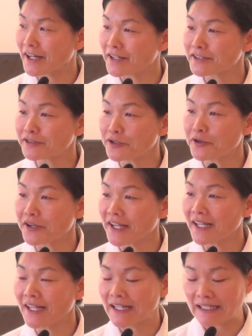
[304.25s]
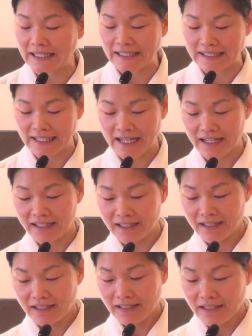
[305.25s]
story in India
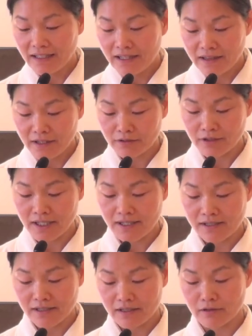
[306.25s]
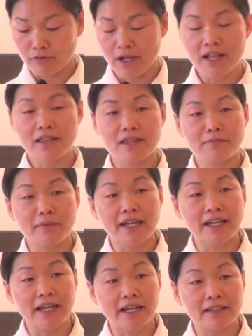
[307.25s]
There was a wealthy
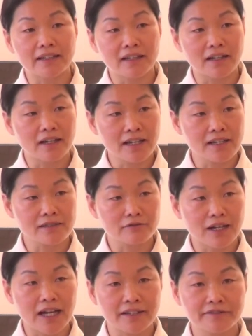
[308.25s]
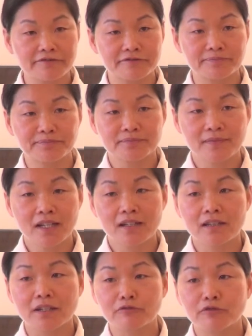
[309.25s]
man and his wife.
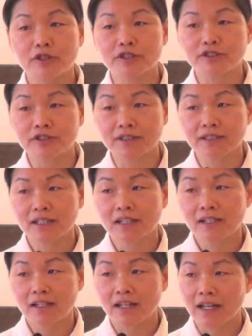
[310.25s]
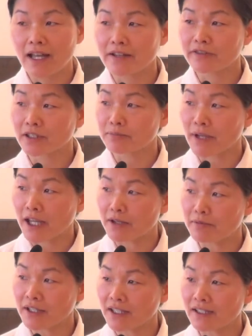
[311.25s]
They wished having a
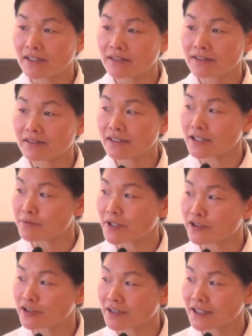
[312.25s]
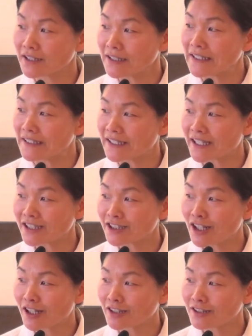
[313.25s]
baby, especially in India.
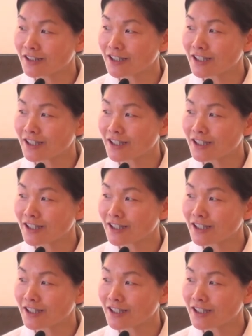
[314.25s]
Son